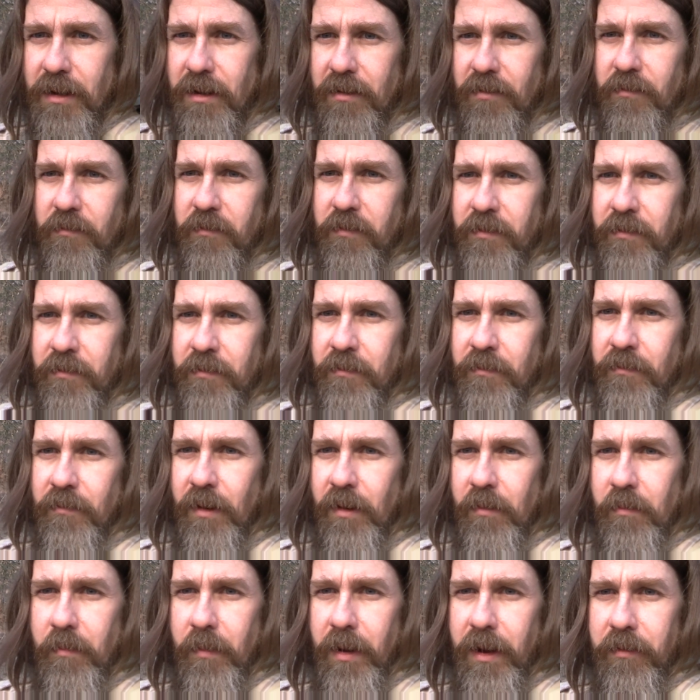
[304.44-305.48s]
out of,
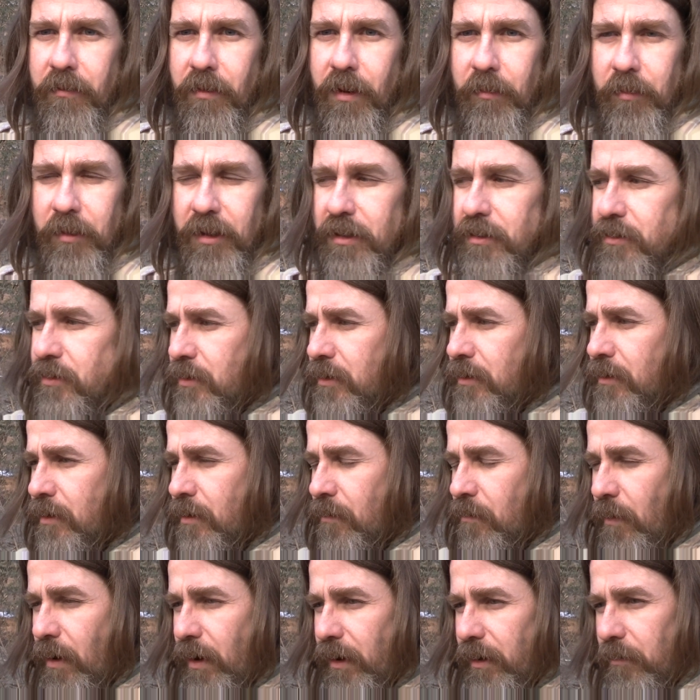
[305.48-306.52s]
well, my remnants,
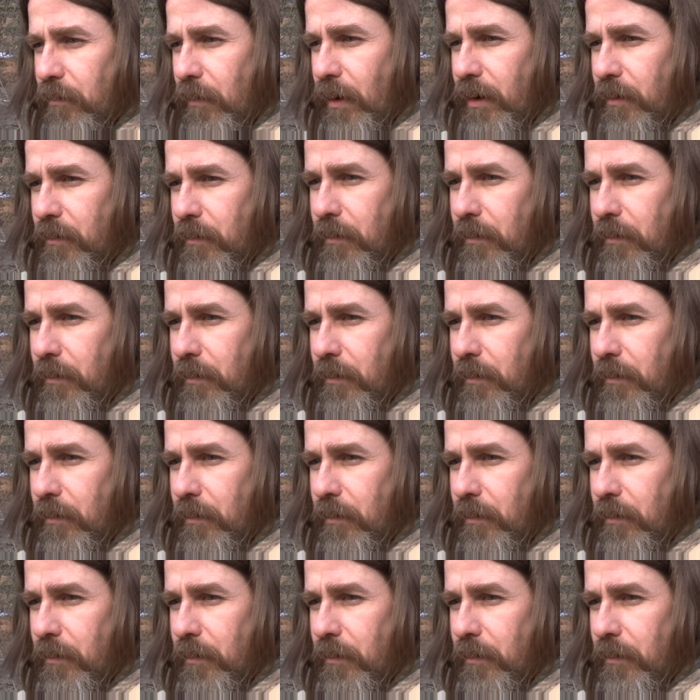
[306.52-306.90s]
my, my,